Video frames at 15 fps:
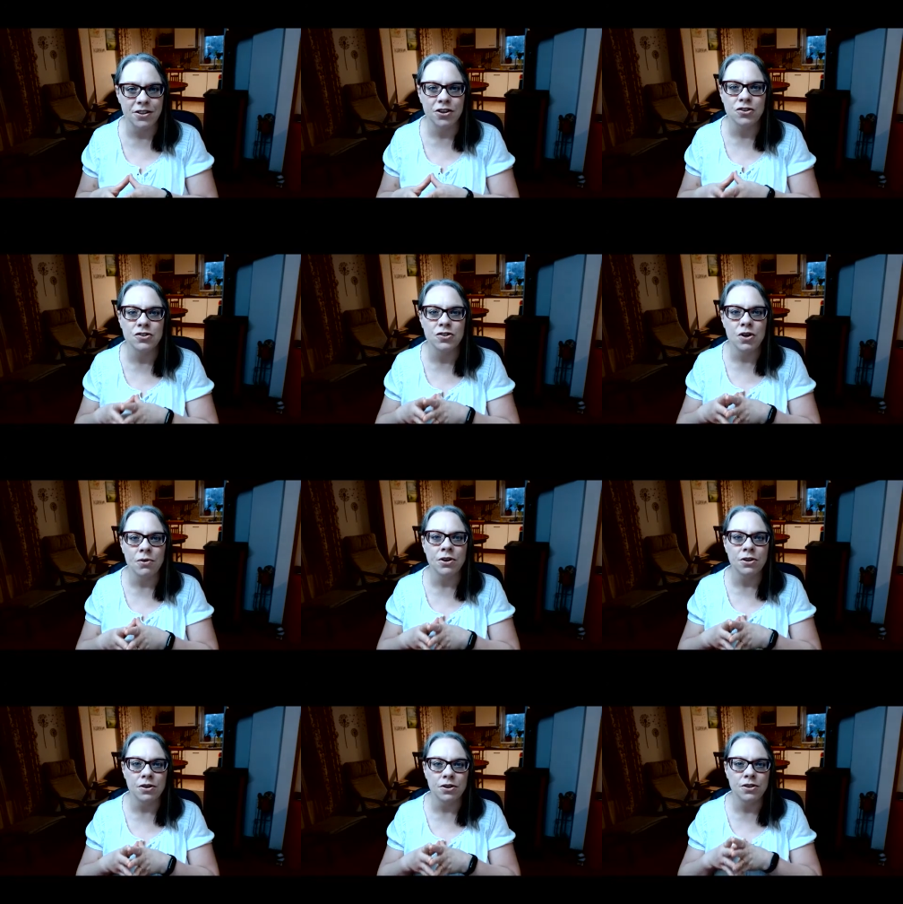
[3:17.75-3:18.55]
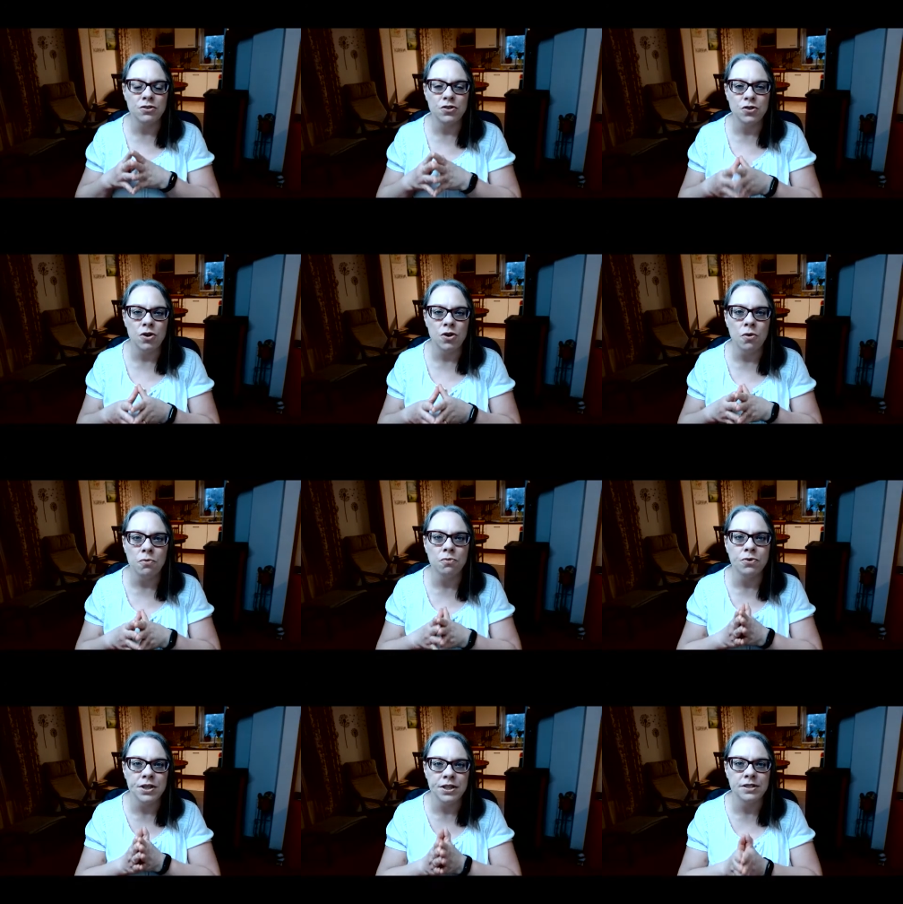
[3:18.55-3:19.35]
There's no, there's no
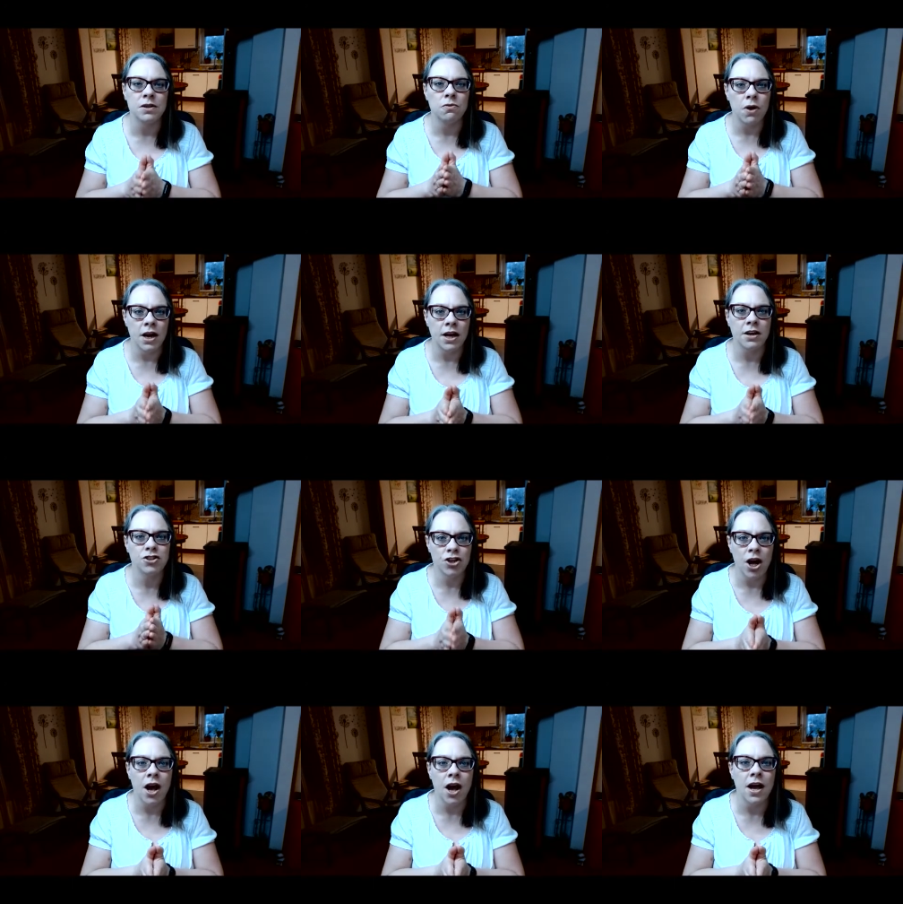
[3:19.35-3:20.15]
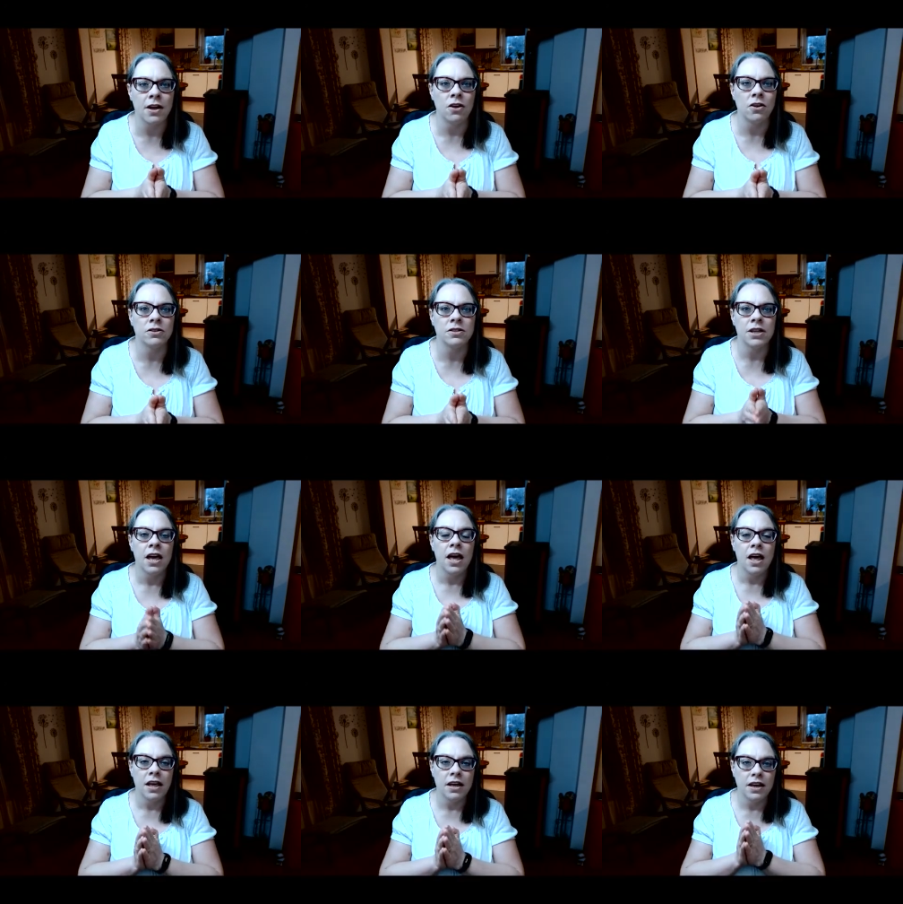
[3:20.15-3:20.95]
reason why a child
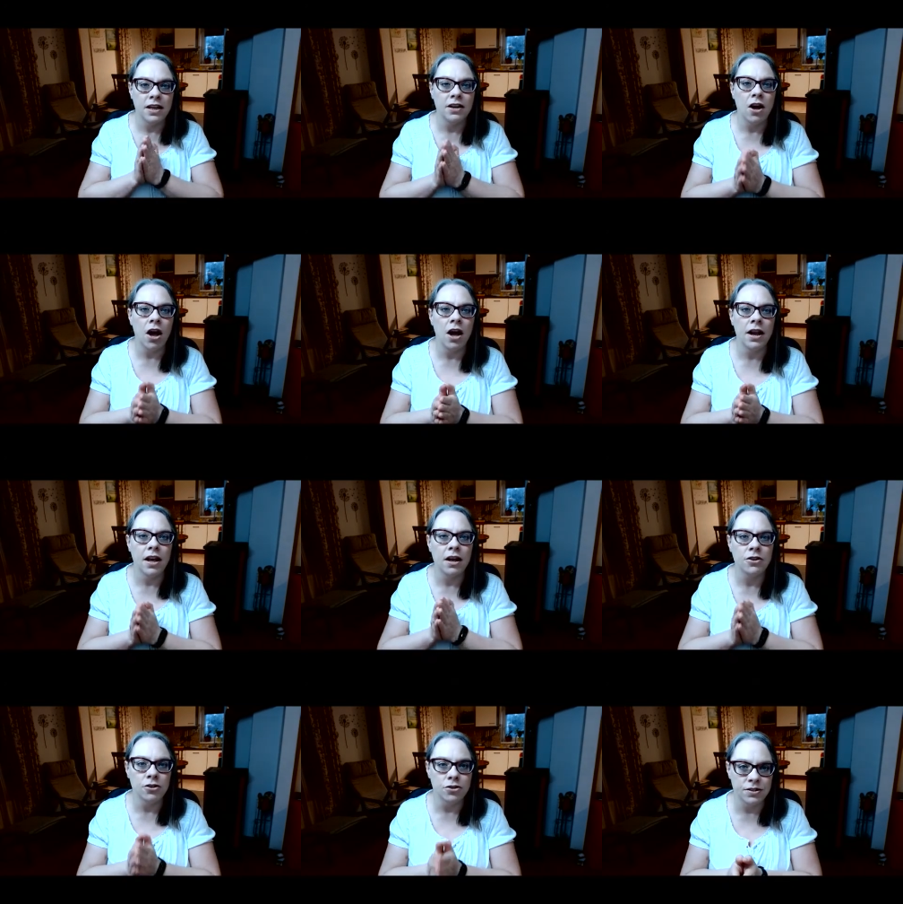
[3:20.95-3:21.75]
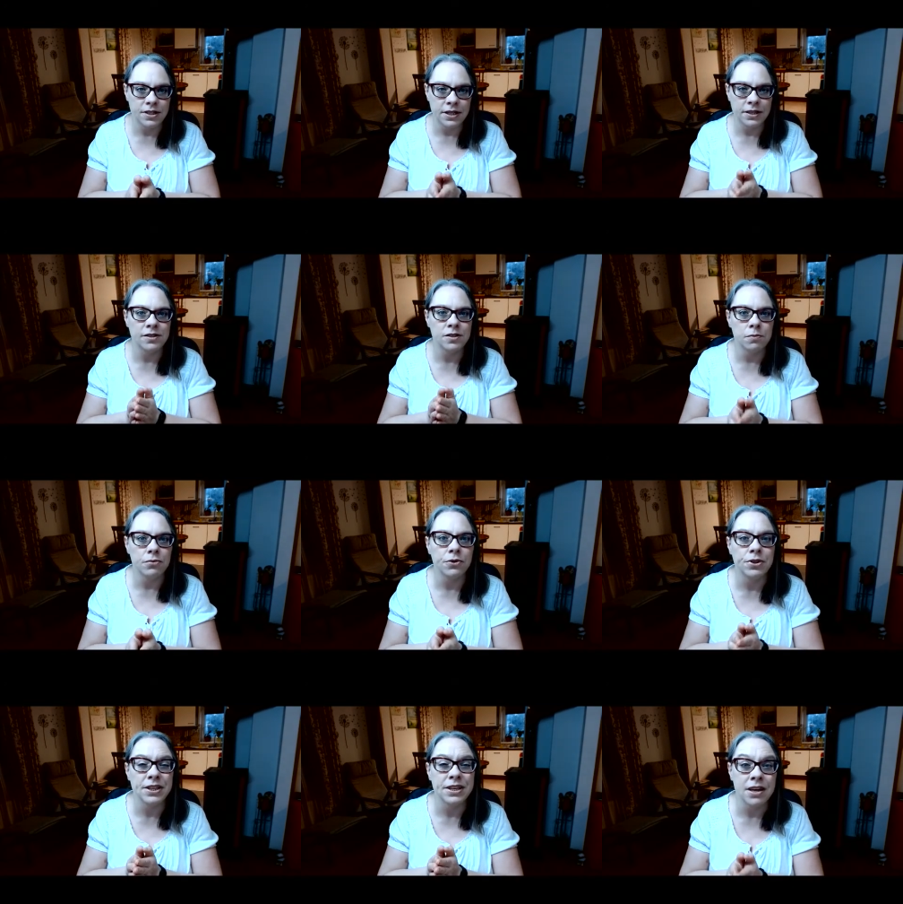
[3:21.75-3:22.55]
cannot understand
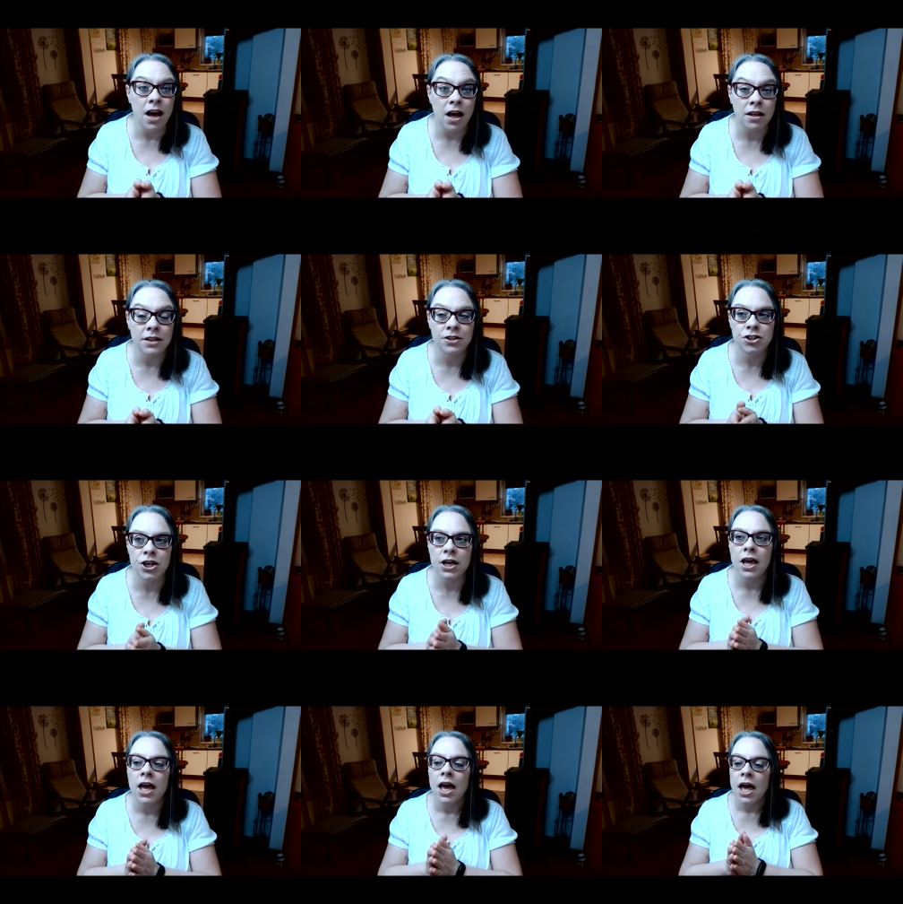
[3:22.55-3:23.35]
simple theology.